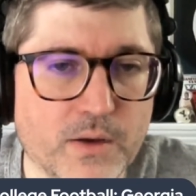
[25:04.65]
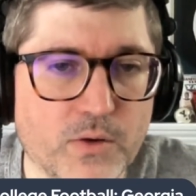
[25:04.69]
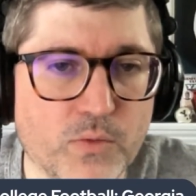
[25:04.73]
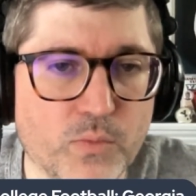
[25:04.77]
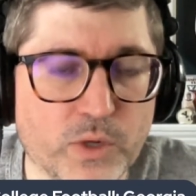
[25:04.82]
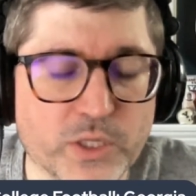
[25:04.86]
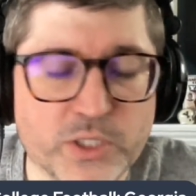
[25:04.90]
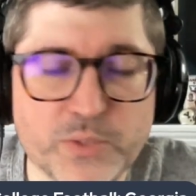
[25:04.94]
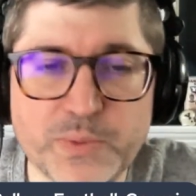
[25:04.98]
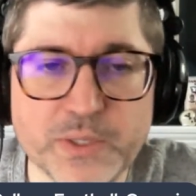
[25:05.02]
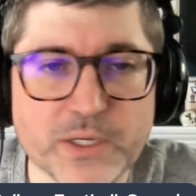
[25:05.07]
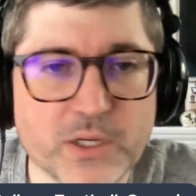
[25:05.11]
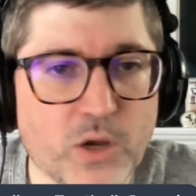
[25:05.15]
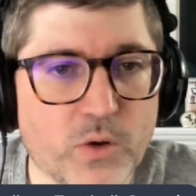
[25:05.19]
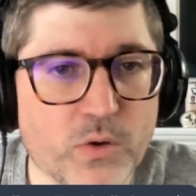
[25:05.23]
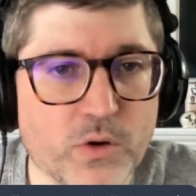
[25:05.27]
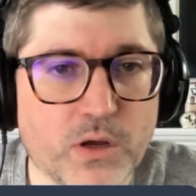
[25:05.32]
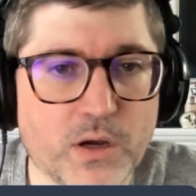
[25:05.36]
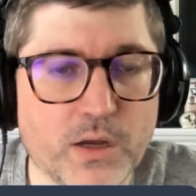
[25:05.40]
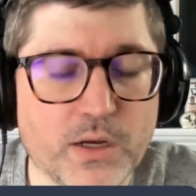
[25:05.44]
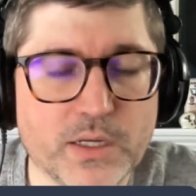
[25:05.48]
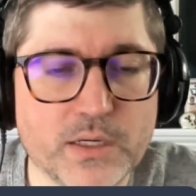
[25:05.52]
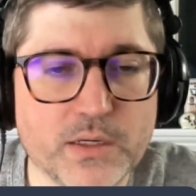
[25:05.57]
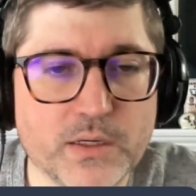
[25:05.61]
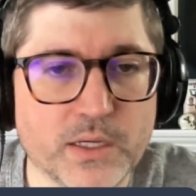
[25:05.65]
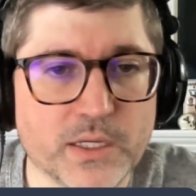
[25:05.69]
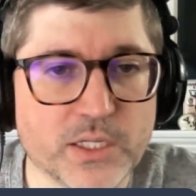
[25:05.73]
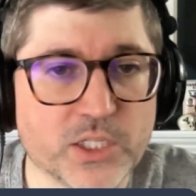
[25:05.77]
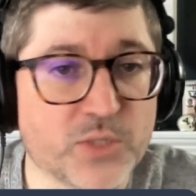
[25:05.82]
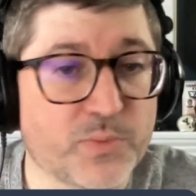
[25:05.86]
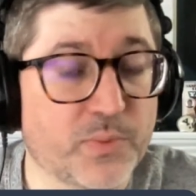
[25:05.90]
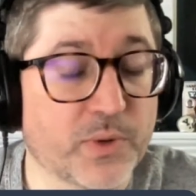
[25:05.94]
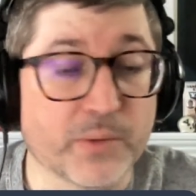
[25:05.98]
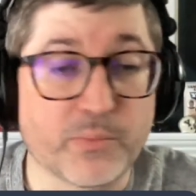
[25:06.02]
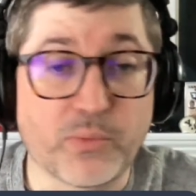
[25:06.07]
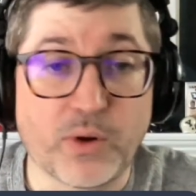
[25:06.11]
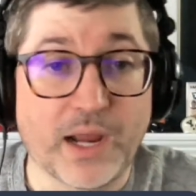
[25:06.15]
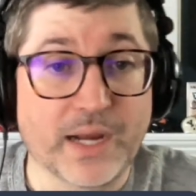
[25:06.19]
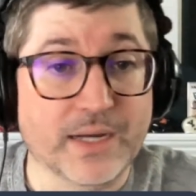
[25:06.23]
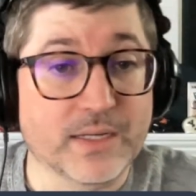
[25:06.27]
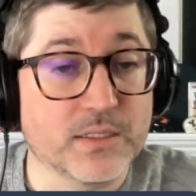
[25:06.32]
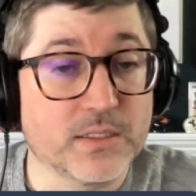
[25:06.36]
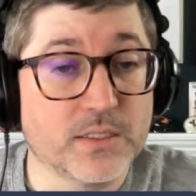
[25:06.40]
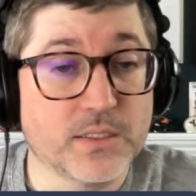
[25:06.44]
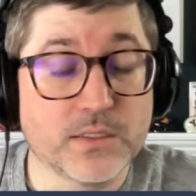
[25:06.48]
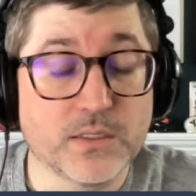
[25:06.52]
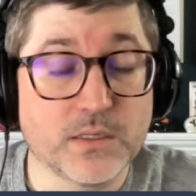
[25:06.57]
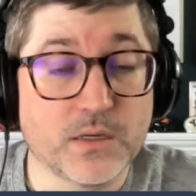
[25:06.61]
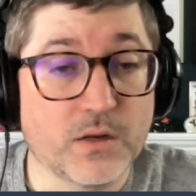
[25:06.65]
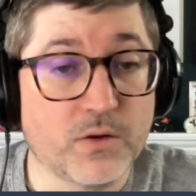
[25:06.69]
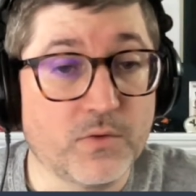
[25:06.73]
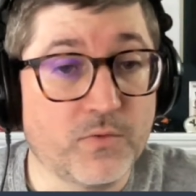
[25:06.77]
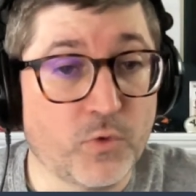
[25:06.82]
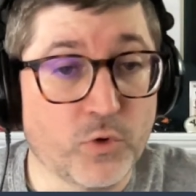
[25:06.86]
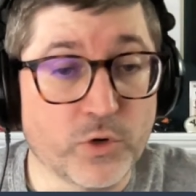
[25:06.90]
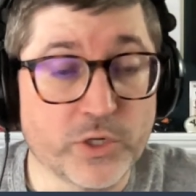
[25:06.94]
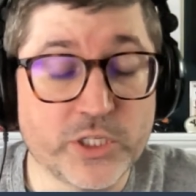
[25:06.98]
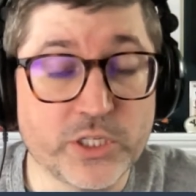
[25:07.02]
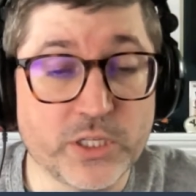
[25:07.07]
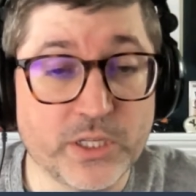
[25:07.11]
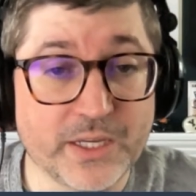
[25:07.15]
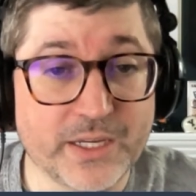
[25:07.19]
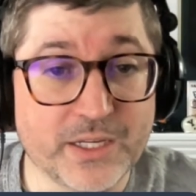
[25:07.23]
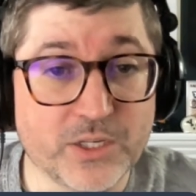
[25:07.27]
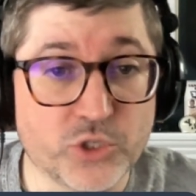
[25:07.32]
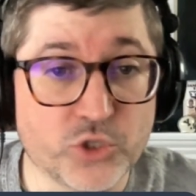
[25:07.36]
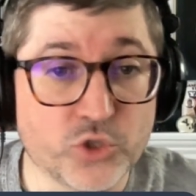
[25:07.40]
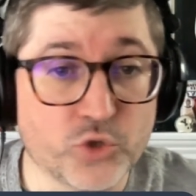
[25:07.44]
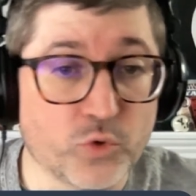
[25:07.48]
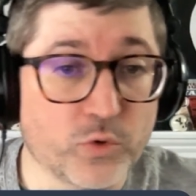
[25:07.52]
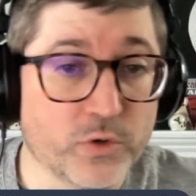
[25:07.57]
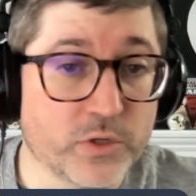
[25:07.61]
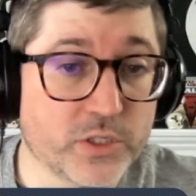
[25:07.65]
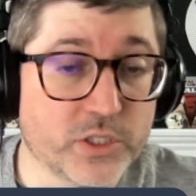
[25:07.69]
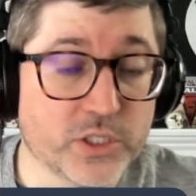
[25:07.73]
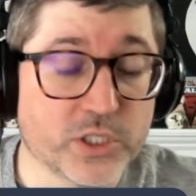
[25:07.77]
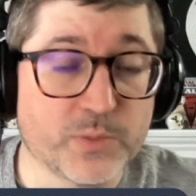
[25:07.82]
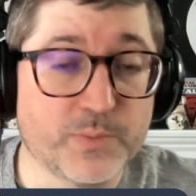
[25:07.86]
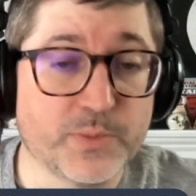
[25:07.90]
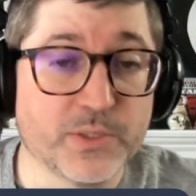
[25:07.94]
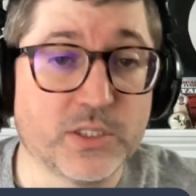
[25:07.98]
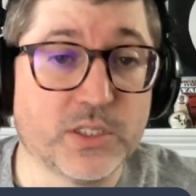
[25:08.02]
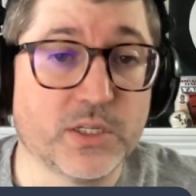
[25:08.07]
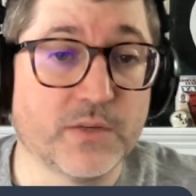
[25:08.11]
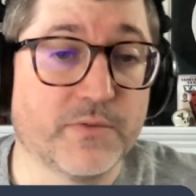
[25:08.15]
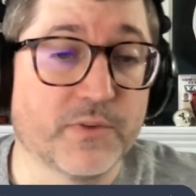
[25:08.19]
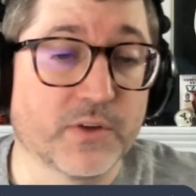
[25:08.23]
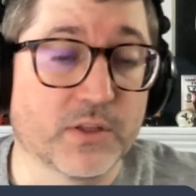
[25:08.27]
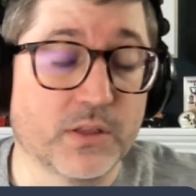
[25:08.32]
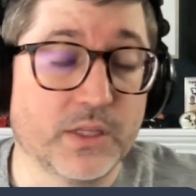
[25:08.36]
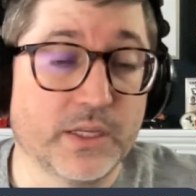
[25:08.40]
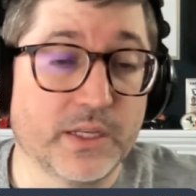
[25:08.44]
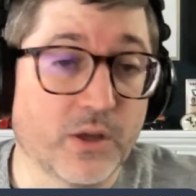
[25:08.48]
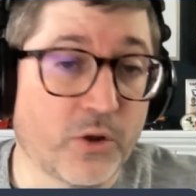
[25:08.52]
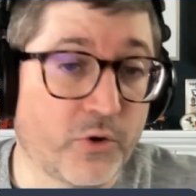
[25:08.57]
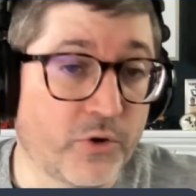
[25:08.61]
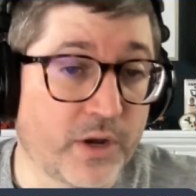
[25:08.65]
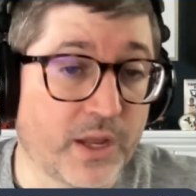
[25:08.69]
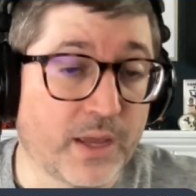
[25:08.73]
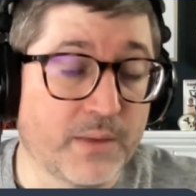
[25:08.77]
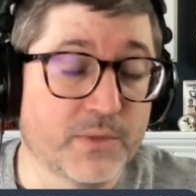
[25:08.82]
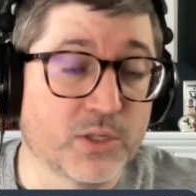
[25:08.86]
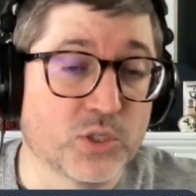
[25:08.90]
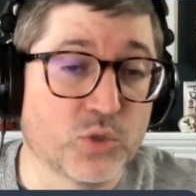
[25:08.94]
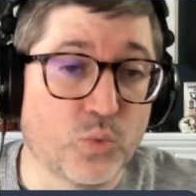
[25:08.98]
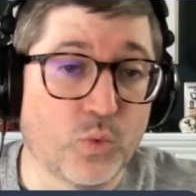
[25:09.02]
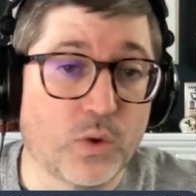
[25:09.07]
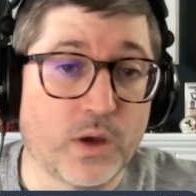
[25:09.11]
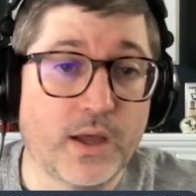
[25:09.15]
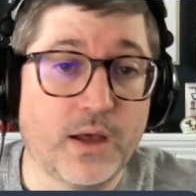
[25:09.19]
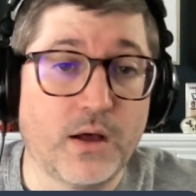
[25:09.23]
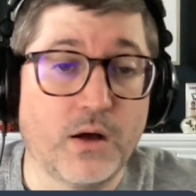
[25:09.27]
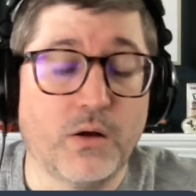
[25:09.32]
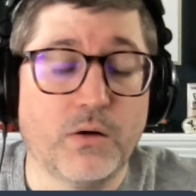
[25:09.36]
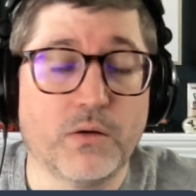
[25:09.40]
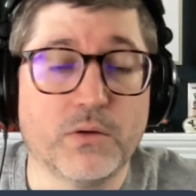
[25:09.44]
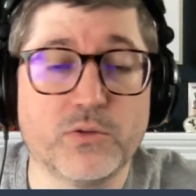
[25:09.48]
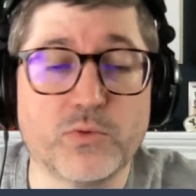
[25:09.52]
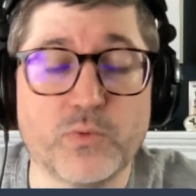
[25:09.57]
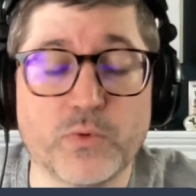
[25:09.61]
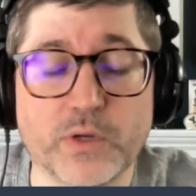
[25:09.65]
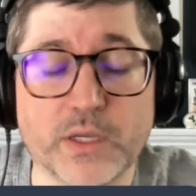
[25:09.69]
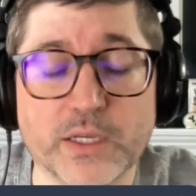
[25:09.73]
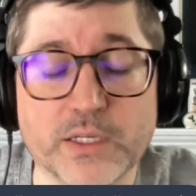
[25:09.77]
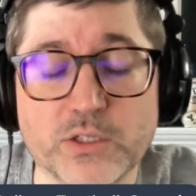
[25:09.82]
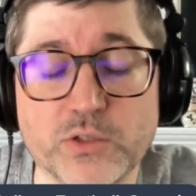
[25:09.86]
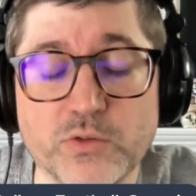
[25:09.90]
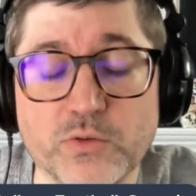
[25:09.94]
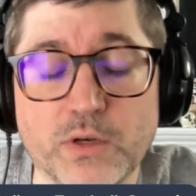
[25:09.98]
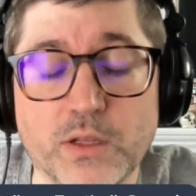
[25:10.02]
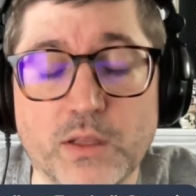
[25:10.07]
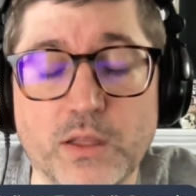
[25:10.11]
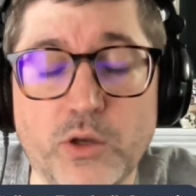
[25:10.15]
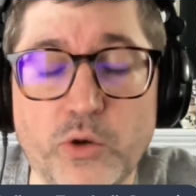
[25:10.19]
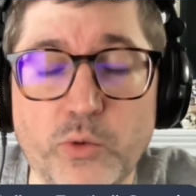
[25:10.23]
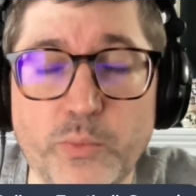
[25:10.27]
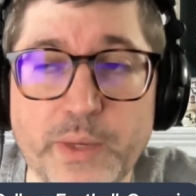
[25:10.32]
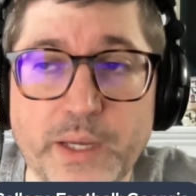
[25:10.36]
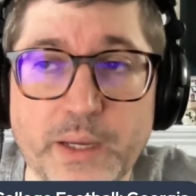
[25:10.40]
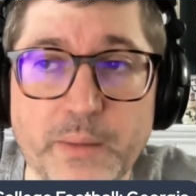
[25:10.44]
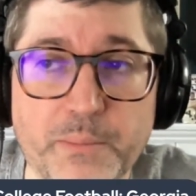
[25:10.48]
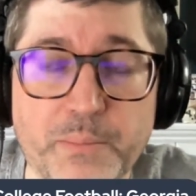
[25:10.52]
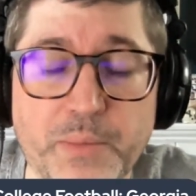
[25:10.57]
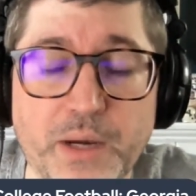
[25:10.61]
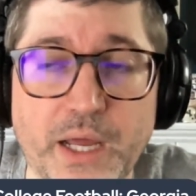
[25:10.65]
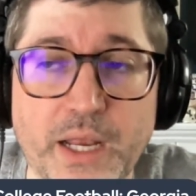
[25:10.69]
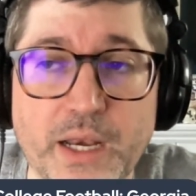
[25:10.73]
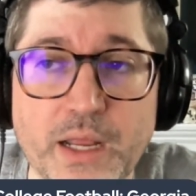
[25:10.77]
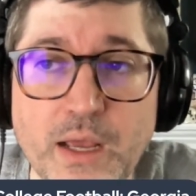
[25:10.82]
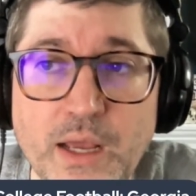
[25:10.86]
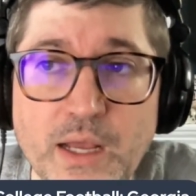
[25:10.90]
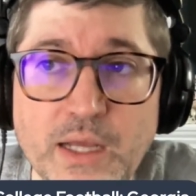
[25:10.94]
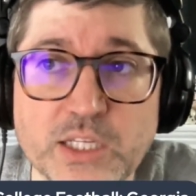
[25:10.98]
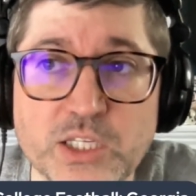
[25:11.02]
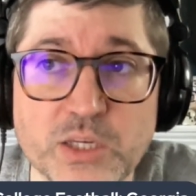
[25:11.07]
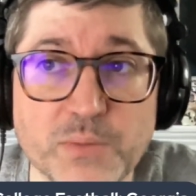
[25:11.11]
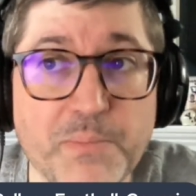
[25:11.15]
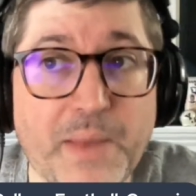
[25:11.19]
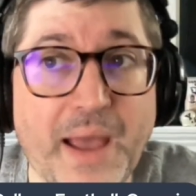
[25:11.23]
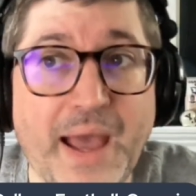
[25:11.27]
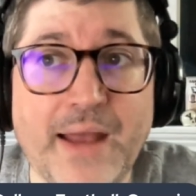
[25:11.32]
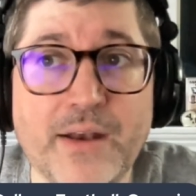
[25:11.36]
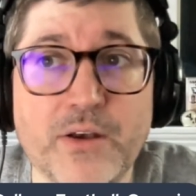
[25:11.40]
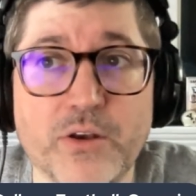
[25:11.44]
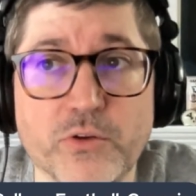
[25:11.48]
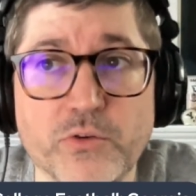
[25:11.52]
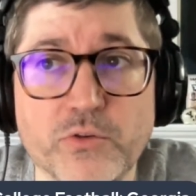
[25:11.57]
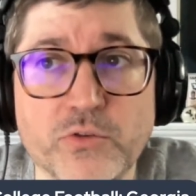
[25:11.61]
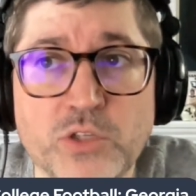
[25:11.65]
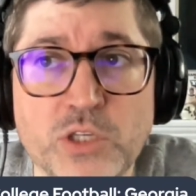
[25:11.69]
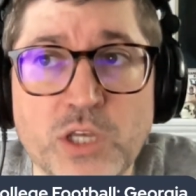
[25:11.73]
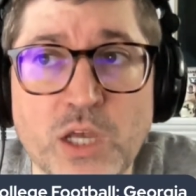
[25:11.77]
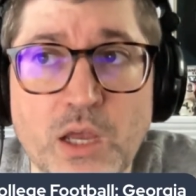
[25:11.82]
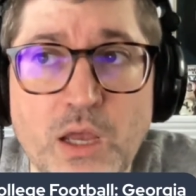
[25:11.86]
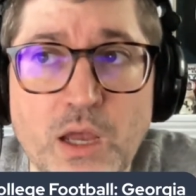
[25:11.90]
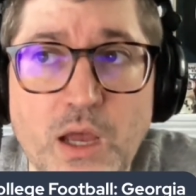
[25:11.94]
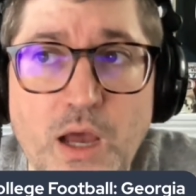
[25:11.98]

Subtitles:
what's been going on in spring practices, and unfortunately at Georgia specifically, Notre Dame as well, as we'll get to in a little bit, but some bad news.